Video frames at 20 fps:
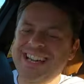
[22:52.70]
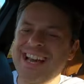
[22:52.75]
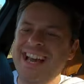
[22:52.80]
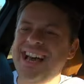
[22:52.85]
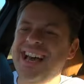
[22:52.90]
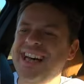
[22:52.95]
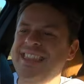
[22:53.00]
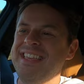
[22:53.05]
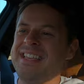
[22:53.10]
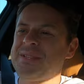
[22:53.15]

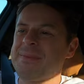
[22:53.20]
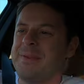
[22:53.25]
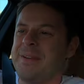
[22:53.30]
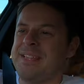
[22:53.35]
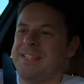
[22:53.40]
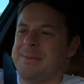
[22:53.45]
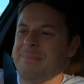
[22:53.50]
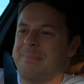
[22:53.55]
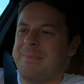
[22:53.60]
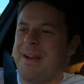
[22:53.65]
uh, this one
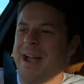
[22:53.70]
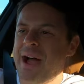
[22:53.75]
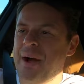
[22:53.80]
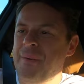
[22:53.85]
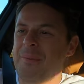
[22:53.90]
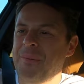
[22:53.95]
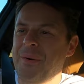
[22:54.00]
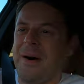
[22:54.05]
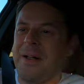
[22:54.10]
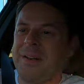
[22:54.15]
is a
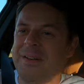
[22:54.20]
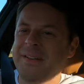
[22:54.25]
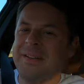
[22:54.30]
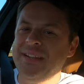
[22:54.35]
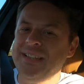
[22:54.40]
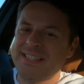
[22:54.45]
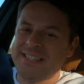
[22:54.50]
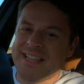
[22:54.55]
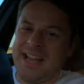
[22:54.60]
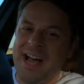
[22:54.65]
brown one.
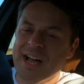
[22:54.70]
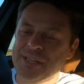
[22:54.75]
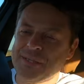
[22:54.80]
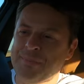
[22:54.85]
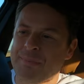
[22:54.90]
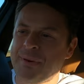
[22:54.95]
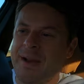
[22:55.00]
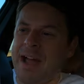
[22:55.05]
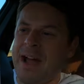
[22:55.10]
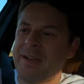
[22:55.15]
It starts
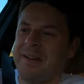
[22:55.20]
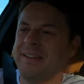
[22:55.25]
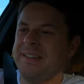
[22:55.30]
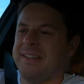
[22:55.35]
brown